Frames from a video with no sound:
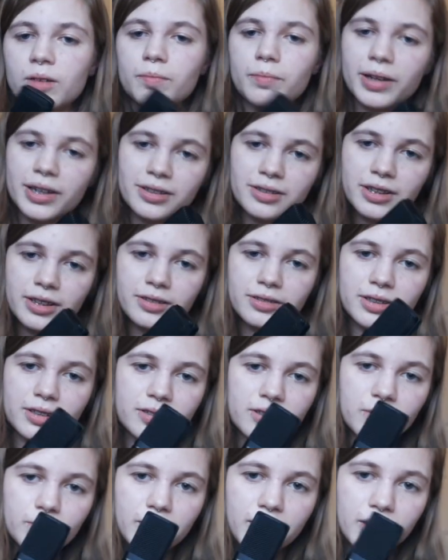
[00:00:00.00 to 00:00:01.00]
Pastel
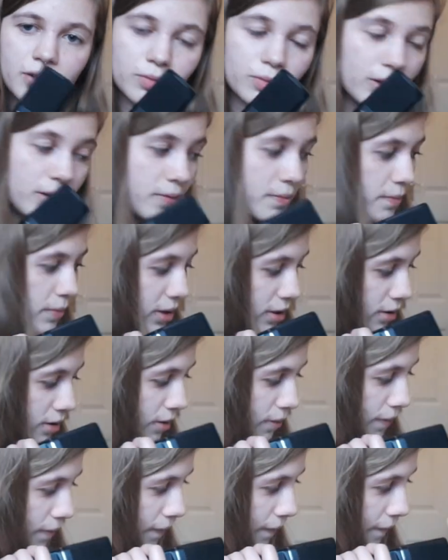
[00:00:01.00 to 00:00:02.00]
says goodbye as well. Pastel.